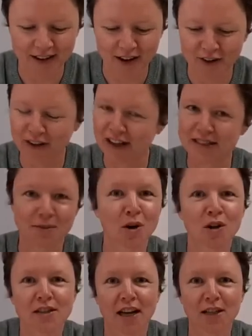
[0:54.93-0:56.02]
I've had some
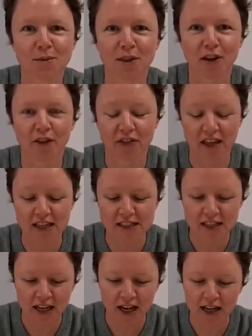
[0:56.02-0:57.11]
contact with over the
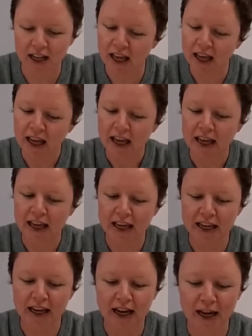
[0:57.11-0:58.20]
internet,
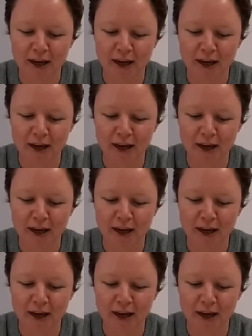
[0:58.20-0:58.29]
he